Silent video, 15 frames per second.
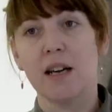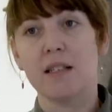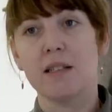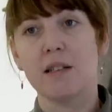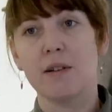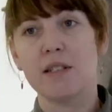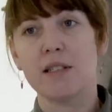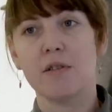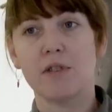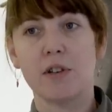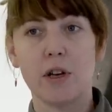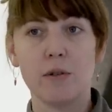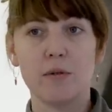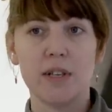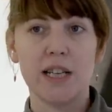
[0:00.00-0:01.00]
So it's not
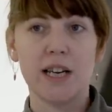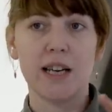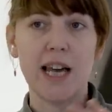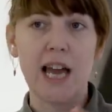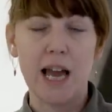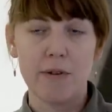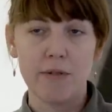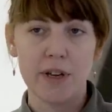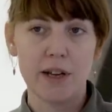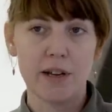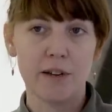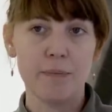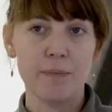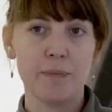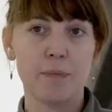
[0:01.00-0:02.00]
only a
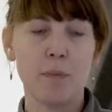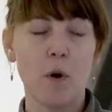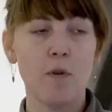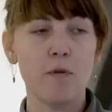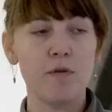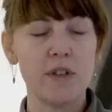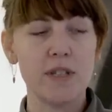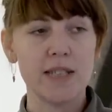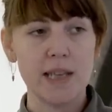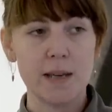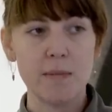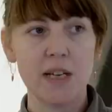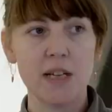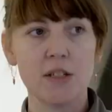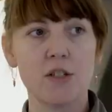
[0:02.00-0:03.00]
carrier of this
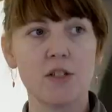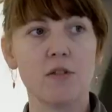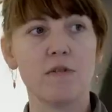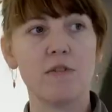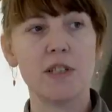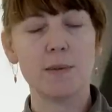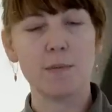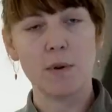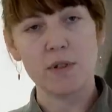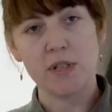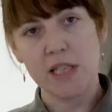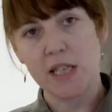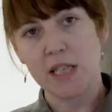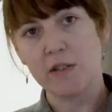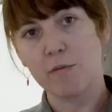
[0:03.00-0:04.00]
image, of this
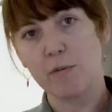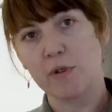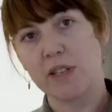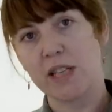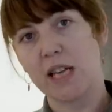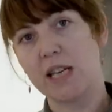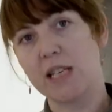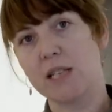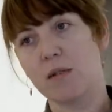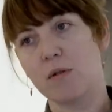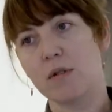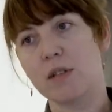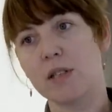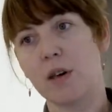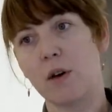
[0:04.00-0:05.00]
motif, but then it's
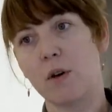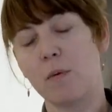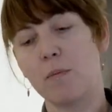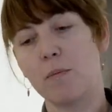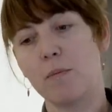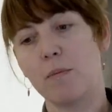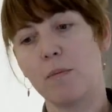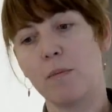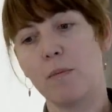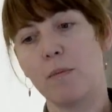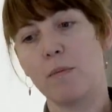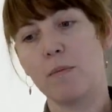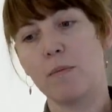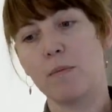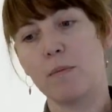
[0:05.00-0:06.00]
also
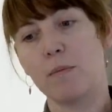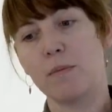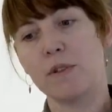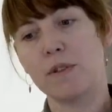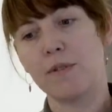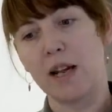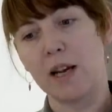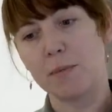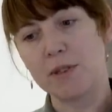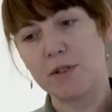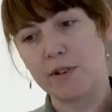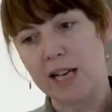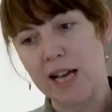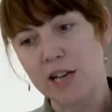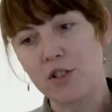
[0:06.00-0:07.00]
develops
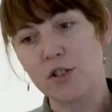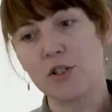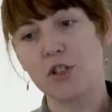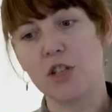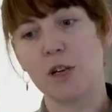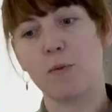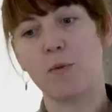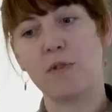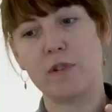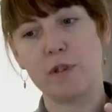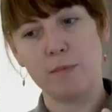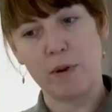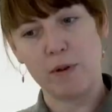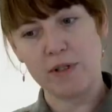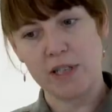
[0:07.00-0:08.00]
a relationship with
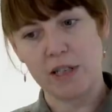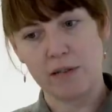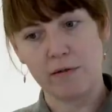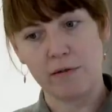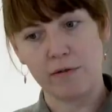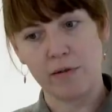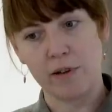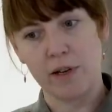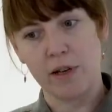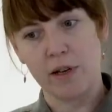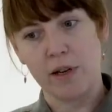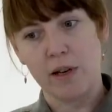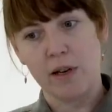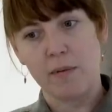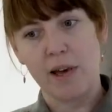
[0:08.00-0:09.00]
the motif.
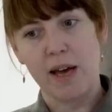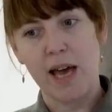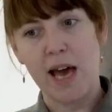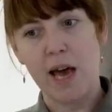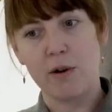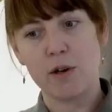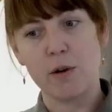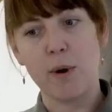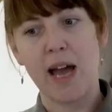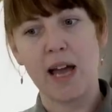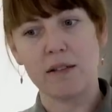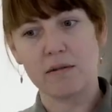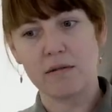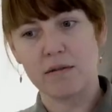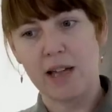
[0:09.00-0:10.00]
By how you
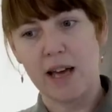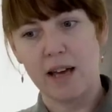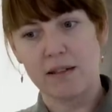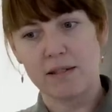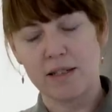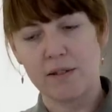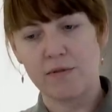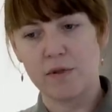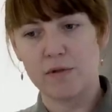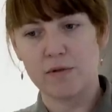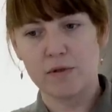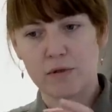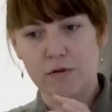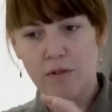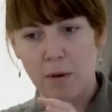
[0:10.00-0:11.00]
handle that, if you
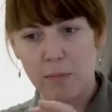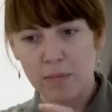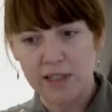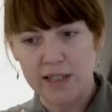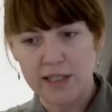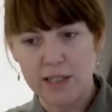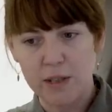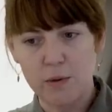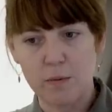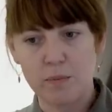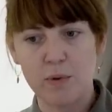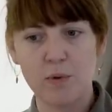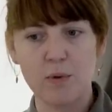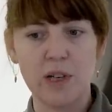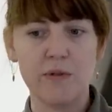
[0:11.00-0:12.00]
crumple it into a
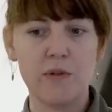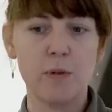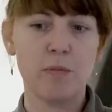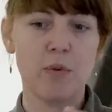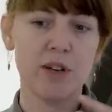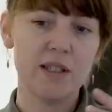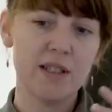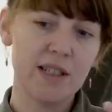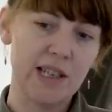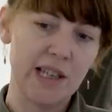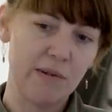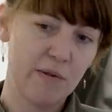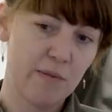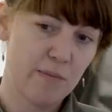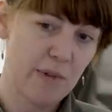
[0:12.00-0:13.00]
ball, if you're printing
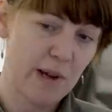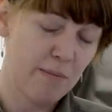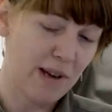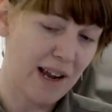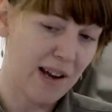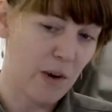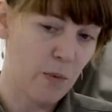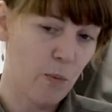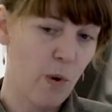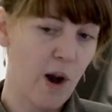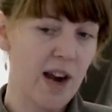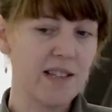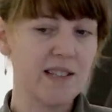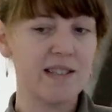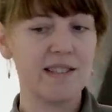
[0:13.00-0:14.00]
it in black and
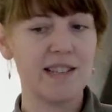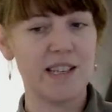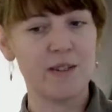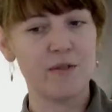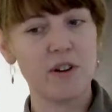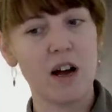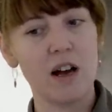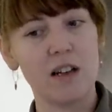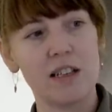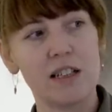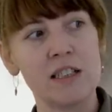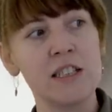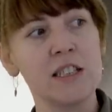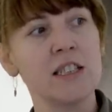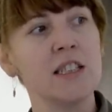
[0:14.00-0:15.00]
white instead of
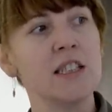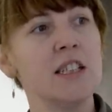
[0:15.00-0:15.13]
colour,